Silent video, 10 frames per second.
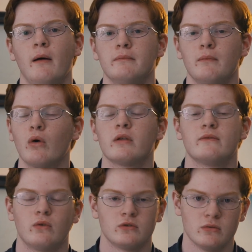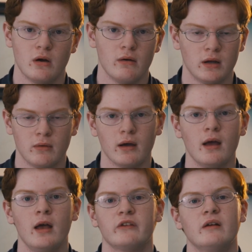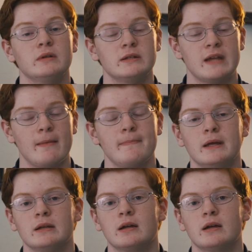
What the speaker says: more than 420 anyway. Some did 10-bit